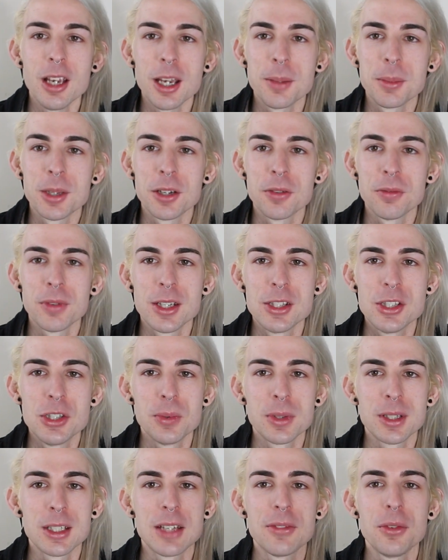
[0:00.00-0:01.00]
I'm going to read
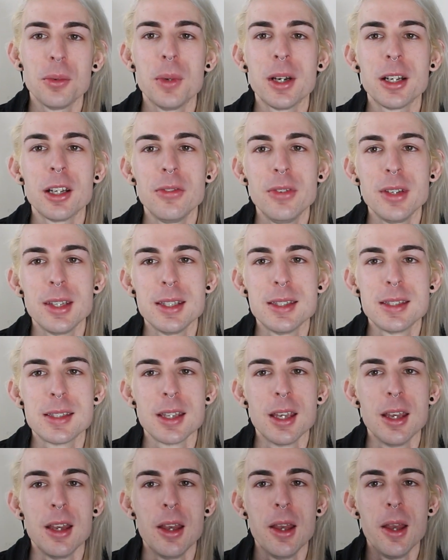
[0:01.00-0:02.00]
you another one of his
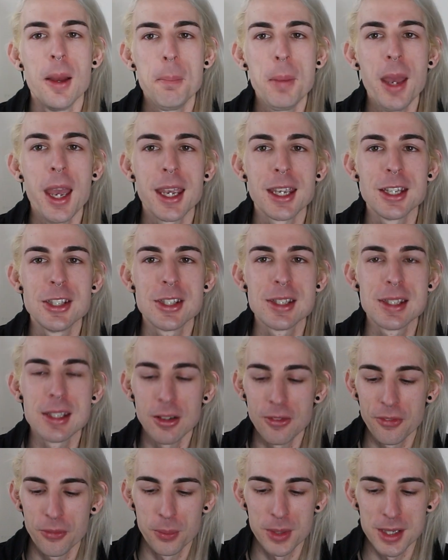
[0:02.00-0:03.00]
pages
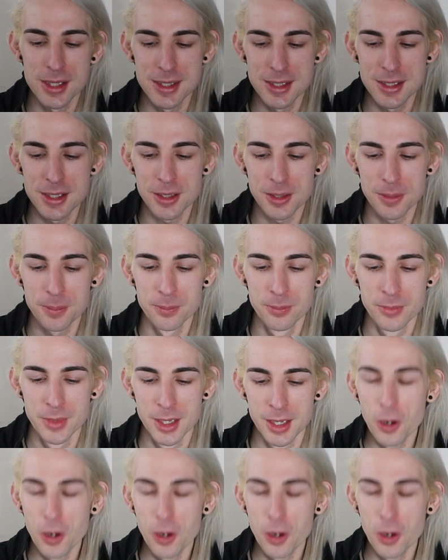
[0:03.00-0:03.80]
of wisdom.